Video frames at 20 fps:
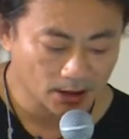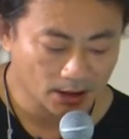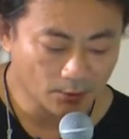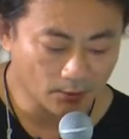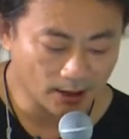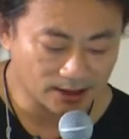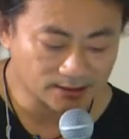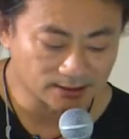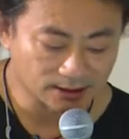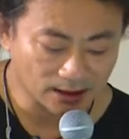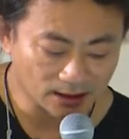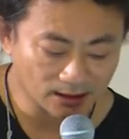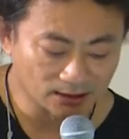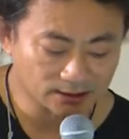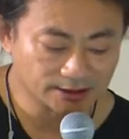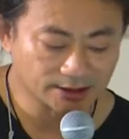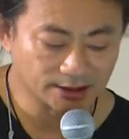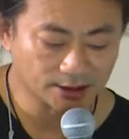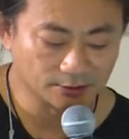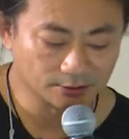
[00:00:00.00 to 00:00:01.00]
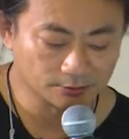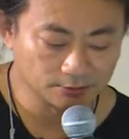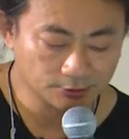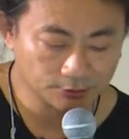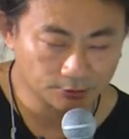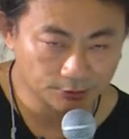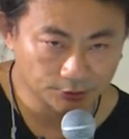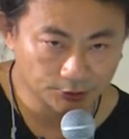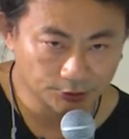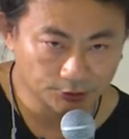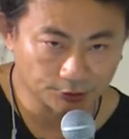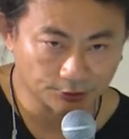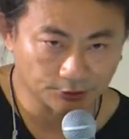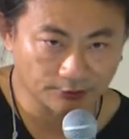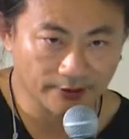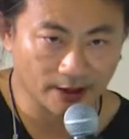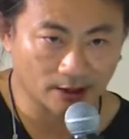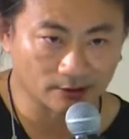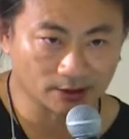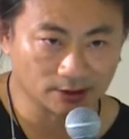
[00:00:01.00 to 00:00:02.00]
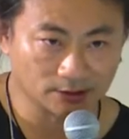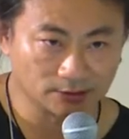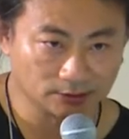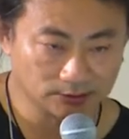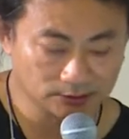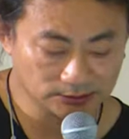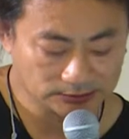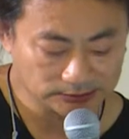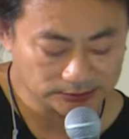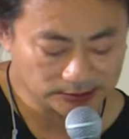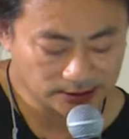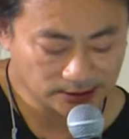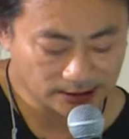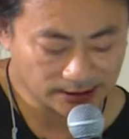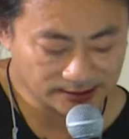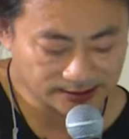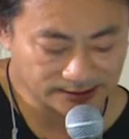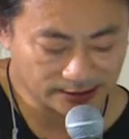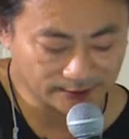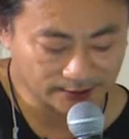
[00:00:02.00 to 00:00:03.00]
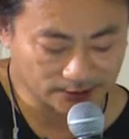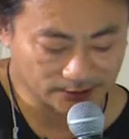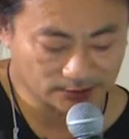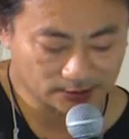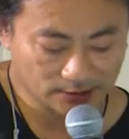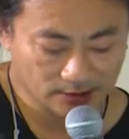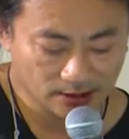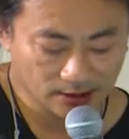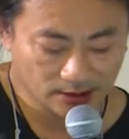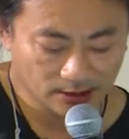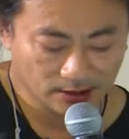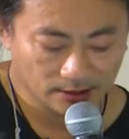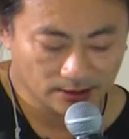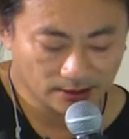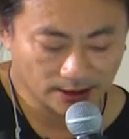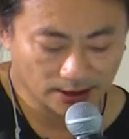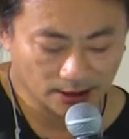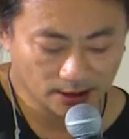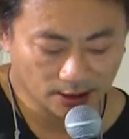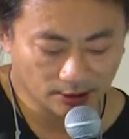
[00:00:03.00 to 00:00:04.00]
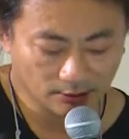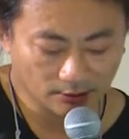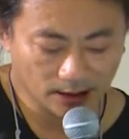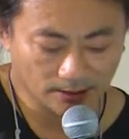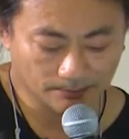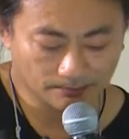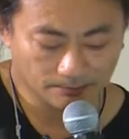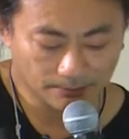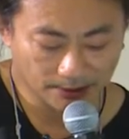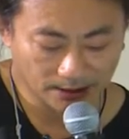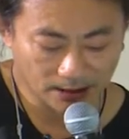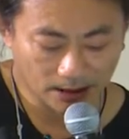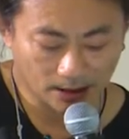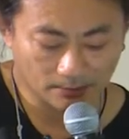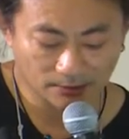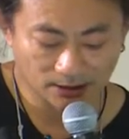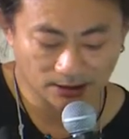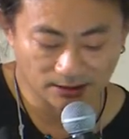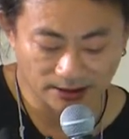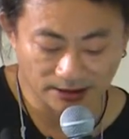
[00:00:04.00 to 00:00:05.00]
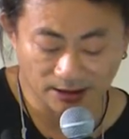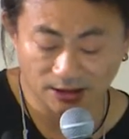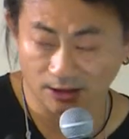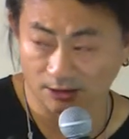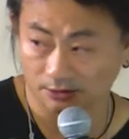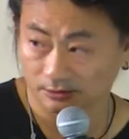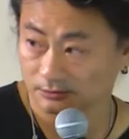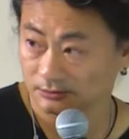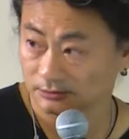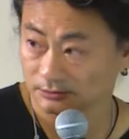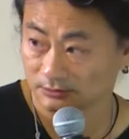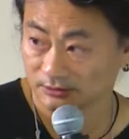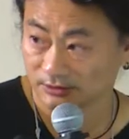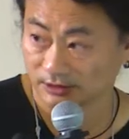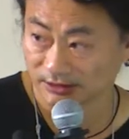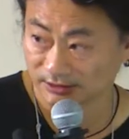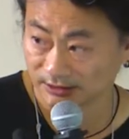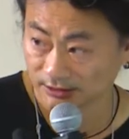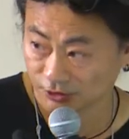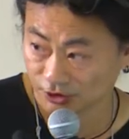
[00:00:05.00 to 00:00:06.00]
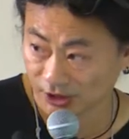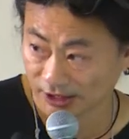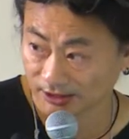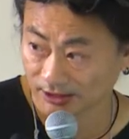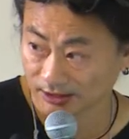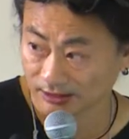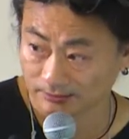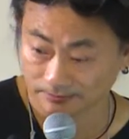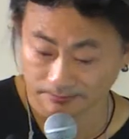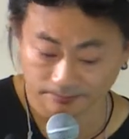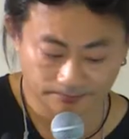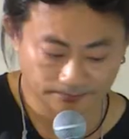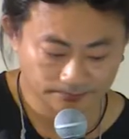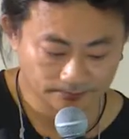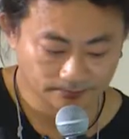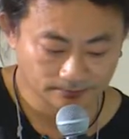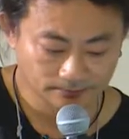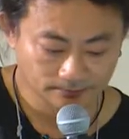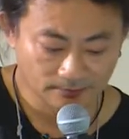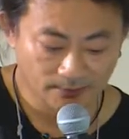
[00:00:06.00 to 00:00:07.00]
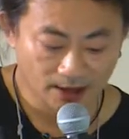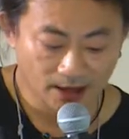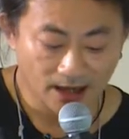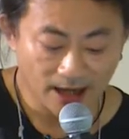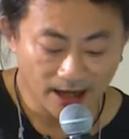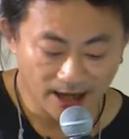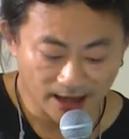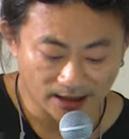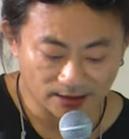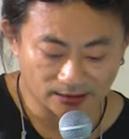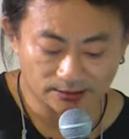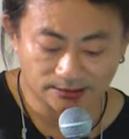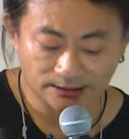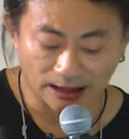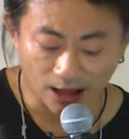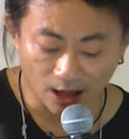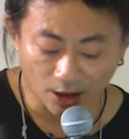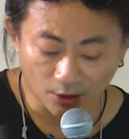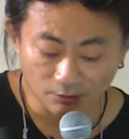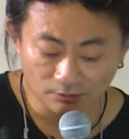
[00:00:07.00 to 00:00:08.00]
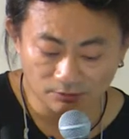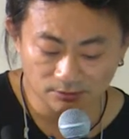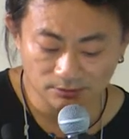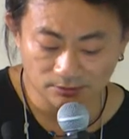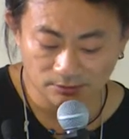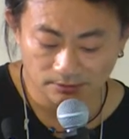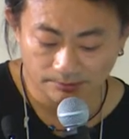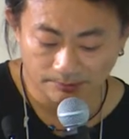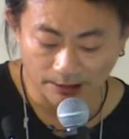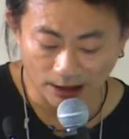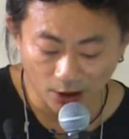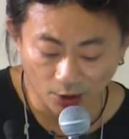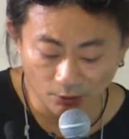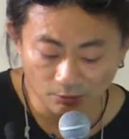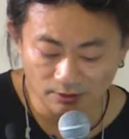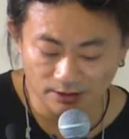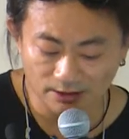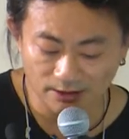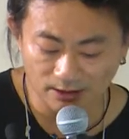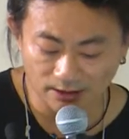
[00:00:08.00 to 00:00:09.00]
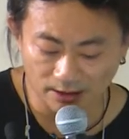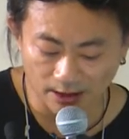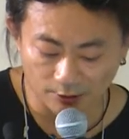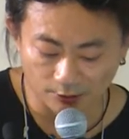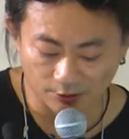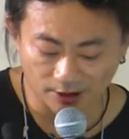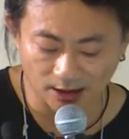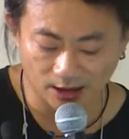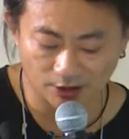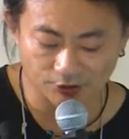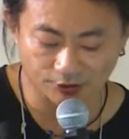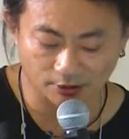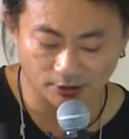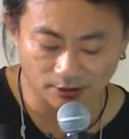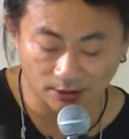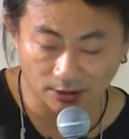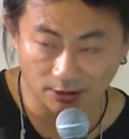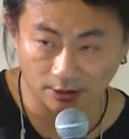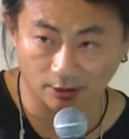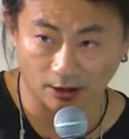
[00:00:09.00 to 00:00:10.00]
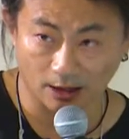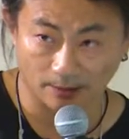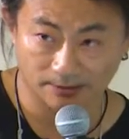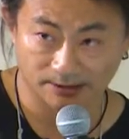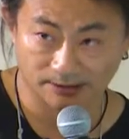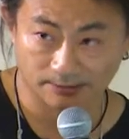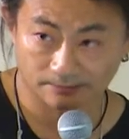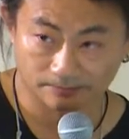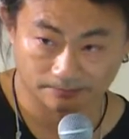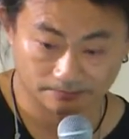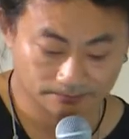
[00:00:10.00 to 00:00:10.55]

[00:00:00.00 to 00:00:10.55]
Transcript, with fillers: It was not until 2007 that co-op became the legal in China and own, but only agricultural co-ops.